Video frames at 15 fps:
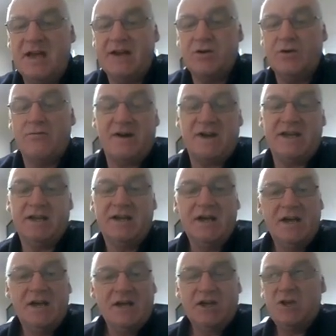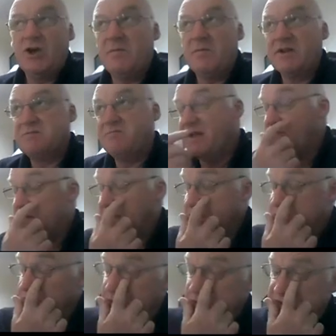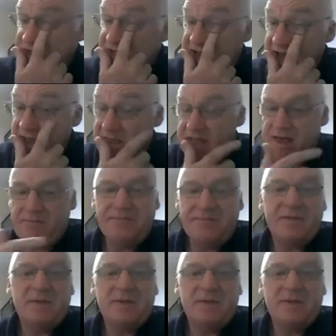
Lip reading: already cumulus building, as you can see out there.